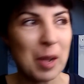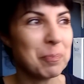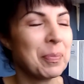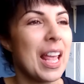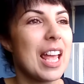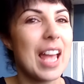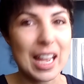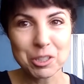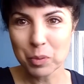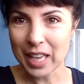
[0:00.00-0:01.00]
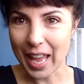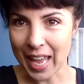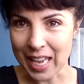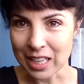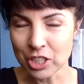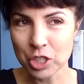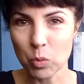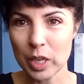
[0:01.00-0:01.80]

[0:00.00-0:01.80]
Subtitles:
Well, as we age,